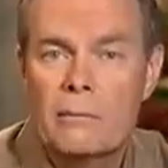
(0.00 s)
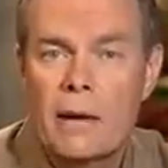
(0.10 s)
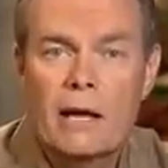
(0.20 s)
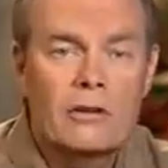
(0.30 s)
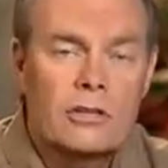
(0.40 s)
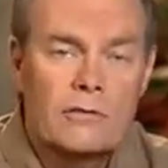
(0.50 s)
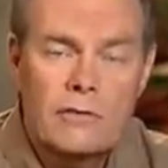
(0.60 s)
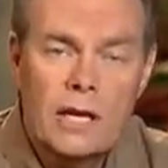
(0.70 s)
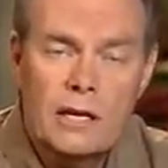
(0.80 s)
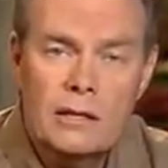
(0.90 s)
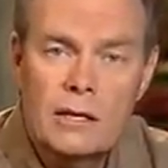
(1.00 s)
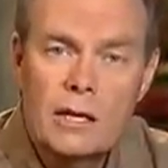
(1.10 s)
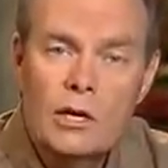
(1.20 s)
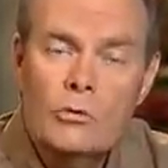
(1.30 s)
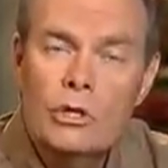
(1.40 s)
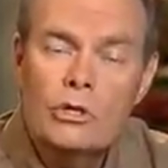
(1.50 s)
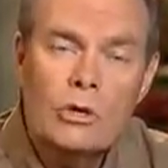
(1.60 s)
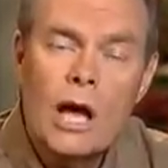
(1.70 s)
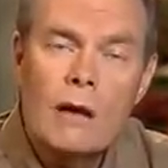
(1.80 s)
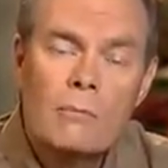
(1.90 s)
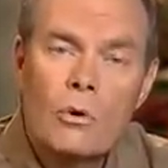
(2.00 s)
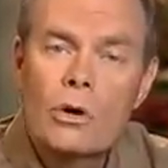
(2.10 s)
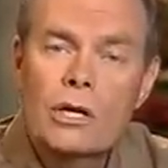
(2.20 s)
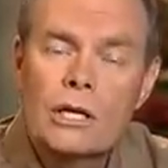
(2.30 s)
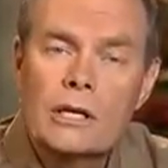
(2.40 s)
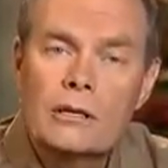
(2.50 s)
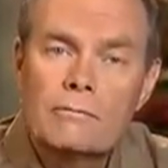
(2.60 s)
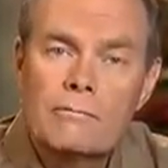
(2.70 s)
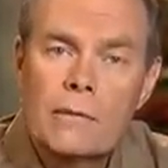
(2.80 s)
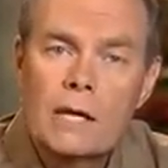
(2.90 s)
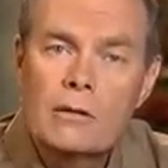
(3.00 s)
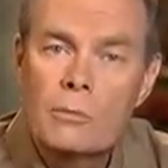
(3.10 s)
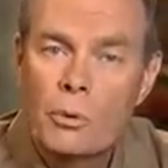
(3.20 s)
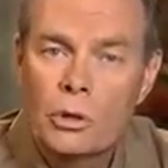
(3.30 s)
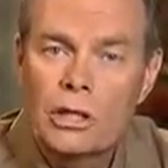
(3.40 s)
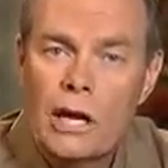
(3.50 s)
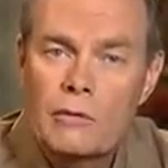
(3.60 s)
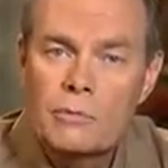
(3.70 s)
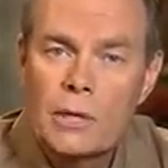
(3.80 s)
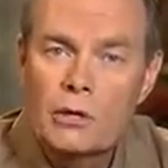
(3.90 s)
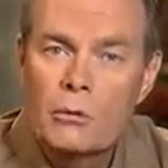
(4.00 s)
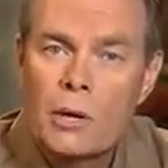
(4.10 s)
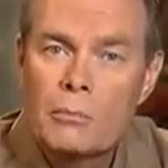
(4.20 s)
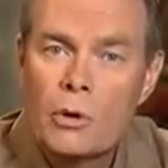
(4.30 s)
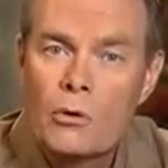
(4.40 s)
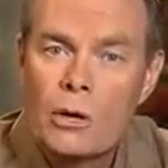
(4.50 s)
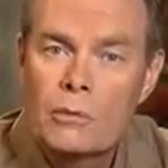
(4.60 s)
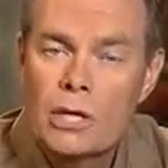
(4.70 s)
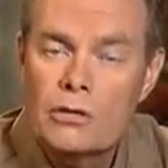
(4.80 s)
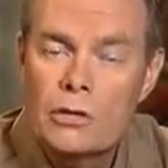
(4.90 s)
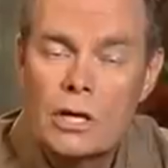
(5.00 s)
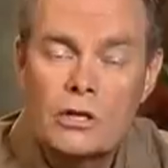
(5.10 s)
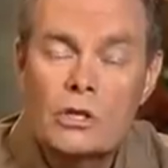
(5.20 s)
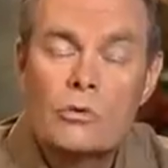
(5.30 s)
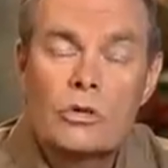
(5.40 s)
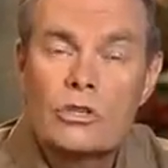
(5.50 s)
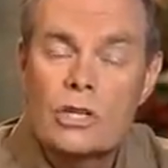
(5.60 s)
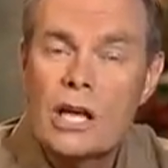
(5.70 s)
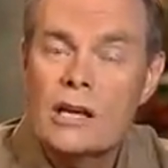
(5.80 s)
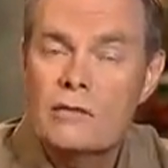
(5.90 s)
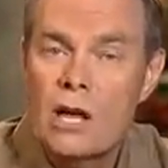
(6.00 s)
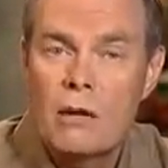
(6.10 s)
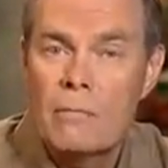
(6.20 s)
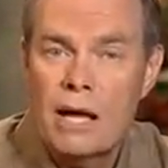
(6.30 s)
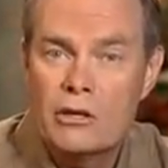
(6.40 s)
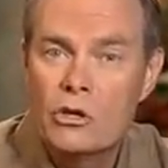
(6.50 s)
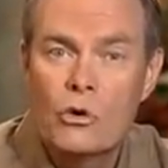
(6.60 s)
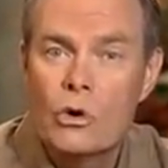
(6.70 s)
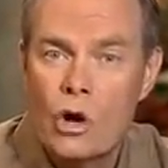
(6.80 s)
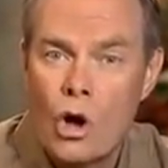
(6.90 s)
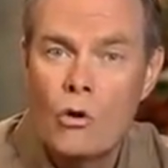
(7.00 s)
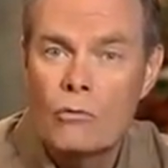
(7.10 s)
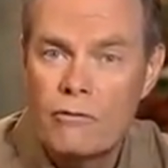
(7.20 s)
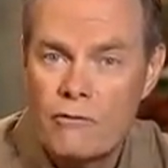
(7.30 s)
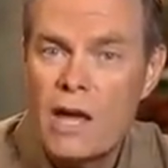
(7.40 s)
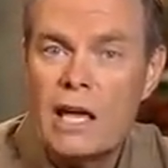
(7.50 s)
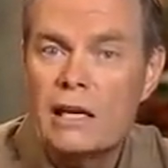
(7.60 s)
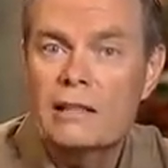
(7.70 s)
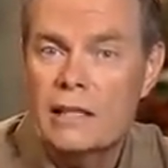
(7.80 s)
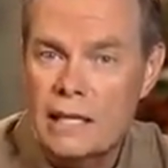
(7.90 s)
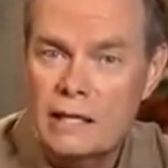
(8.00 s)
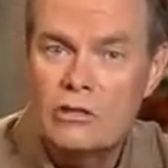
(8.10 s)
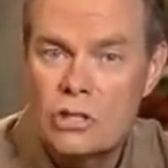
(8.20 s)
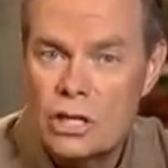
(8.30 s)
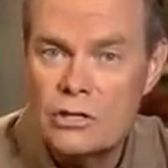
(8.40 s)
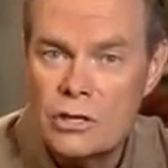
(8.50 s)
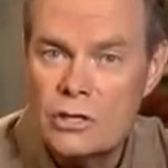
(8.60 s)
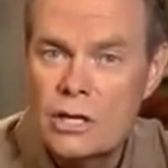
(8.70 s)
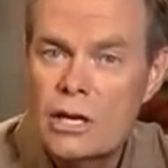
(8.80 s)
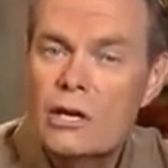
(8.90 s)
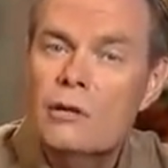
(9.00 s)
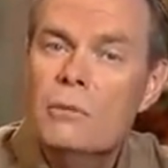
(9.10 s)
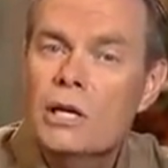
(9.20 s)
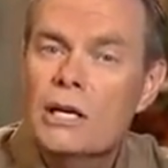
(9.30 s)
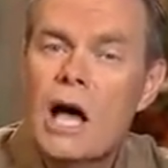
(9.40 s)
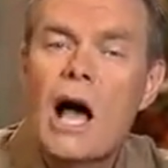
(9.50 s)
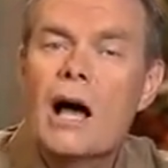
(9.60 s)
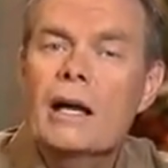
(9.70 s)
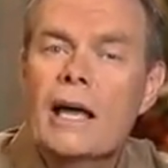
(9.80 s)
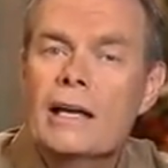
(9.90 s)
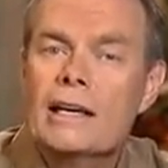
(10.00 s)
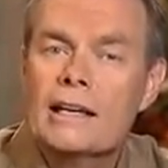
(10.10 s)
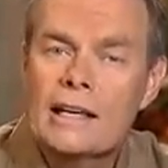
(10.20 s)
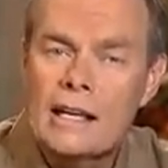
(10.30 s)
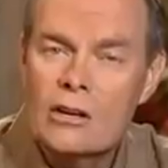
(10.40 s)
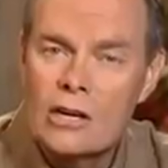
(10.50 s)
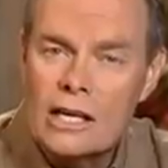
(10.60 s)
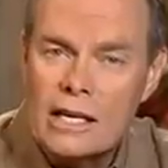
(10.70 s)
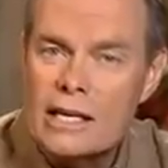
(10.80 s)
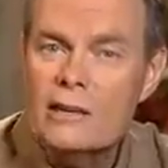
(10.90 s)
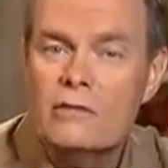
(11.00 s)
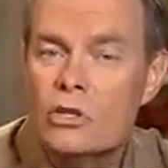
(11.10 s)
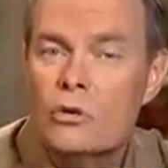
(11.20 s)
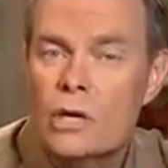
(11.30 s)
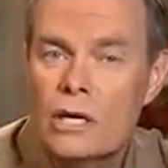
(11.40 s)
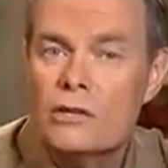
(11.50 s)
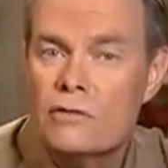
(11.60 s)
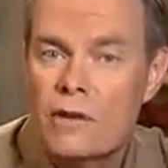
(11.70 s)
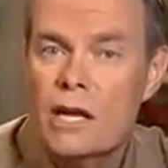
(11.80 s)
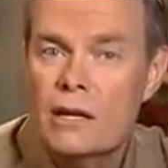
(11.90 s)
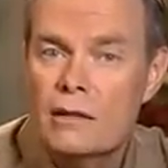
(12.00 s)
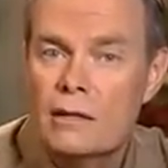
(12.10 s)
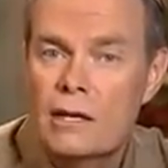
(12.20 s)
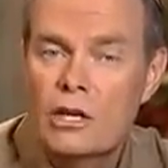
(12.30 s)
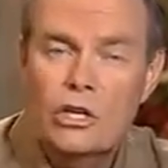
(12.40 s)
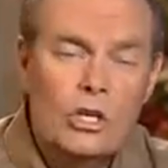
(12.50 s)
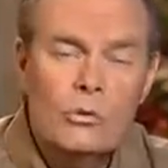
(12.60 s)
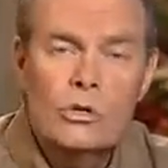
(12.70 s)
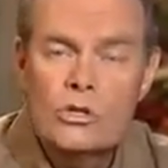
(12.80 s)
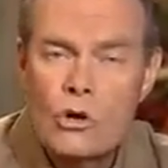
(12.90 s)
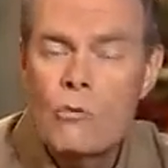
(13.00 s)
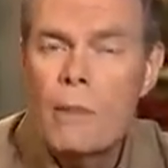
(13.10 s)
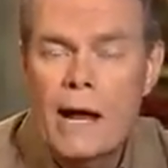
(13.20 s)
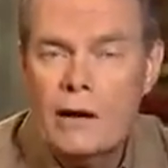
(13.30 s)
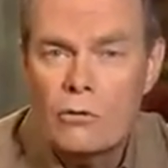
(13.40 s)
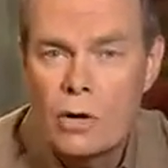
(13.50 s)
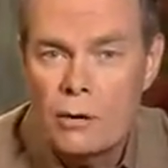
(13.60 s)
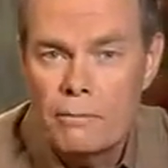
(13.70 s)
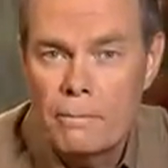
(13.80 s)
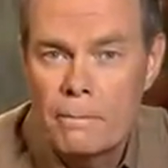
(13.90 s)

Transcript: amounts of faith. When you got born again, the point that I was making on my program yesterday, you were saved not by your own faith in Jesus, but God had to literally give you His faith. You were so bankrupt